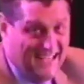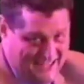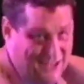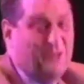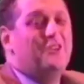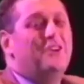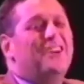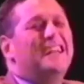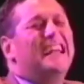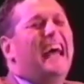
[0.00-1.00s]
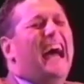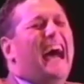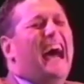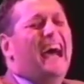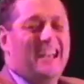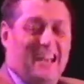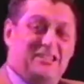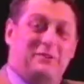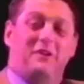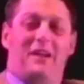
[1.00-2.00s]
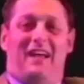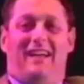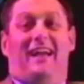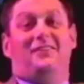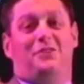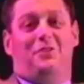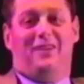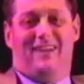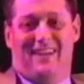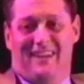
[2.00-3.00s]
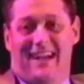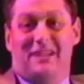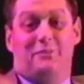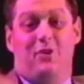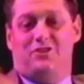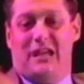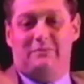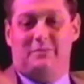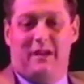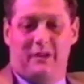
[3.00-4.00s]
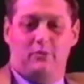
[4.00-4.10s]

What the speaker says: So good. Ladies and gentlemen, that's true. I smoke James Brown.